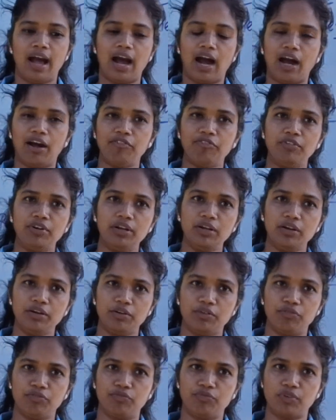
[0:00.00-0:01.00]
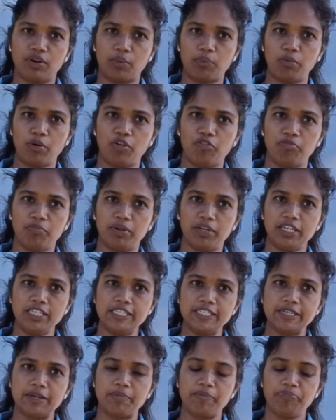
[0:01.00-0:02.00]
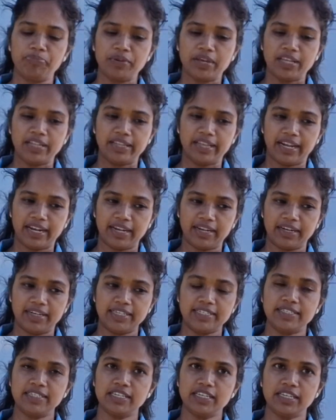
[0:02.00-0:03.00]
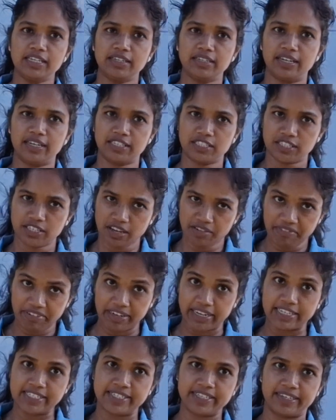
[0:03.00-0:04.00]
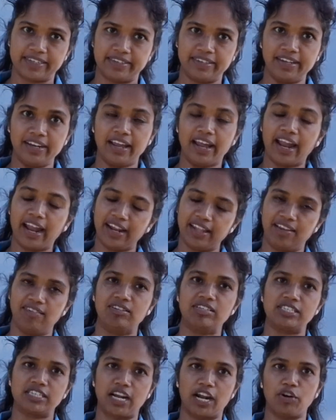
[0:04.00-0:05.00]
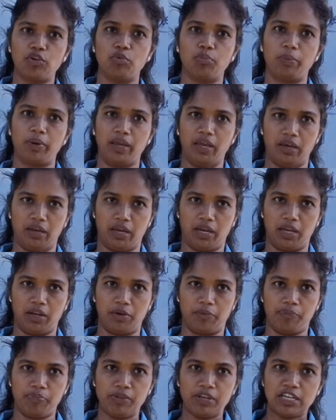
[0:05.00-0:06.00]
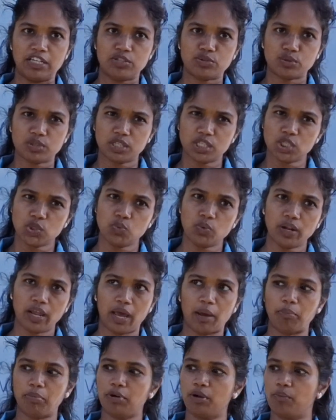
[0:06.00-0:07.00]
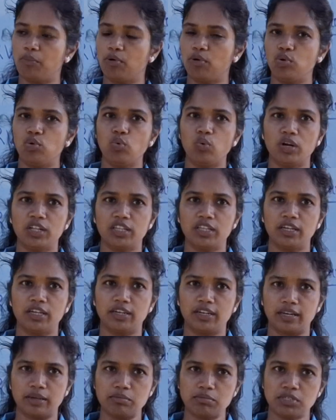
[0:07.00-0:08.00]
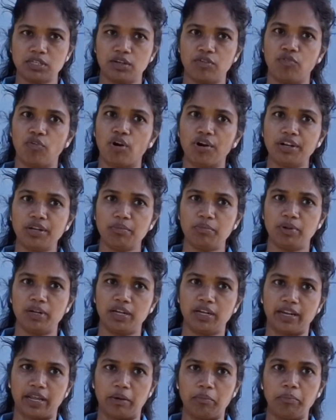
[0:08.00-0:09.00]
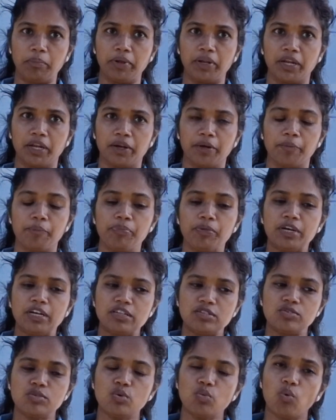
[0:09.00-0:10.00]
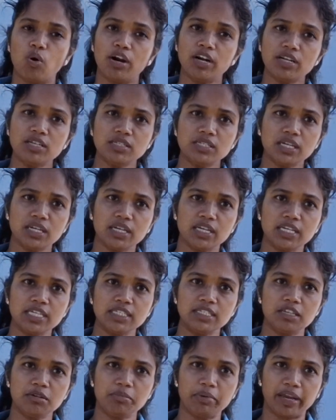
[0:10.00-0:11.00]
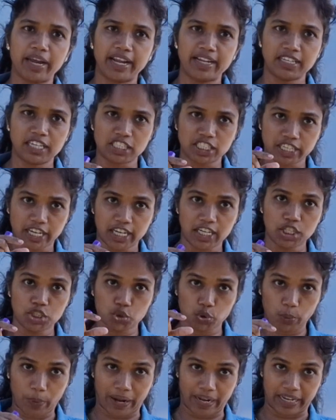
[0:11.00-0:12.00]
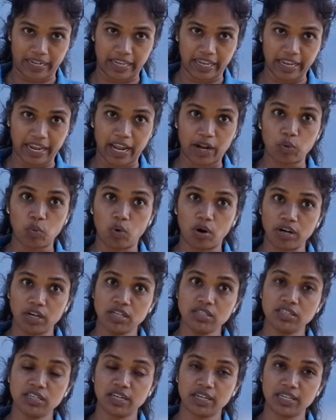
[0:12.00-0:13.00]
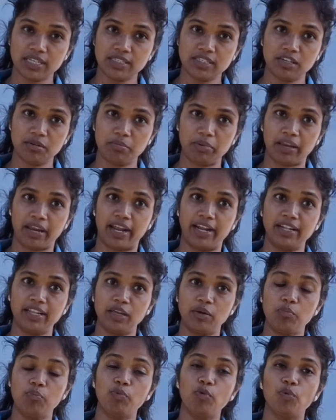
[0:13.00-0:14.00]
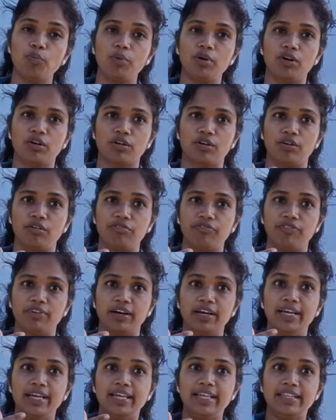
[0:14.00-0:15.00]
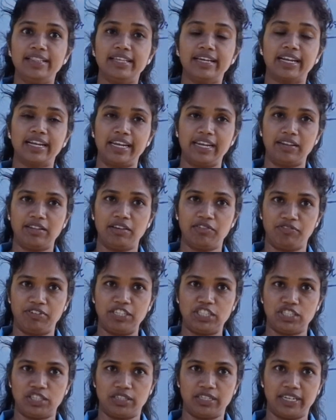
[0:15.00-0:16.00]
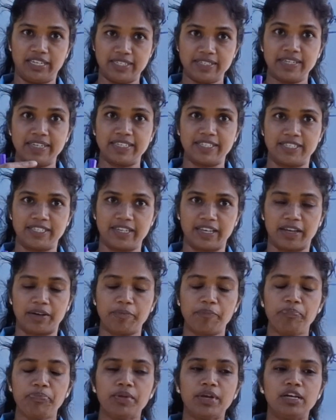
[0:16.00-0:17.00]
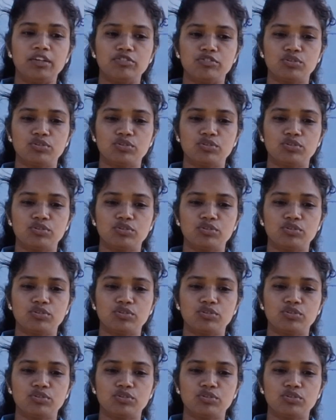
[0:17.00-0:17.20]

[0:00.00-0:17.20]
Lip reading: After a couple of minutes, their dyspnea will get settled and they will start to play again. So this will happen about 2 or 3 times in a 40-minute time period. So what is the reason behind the child squatting, and what is the reason behind the improvement of the feature, that is the dyspneic?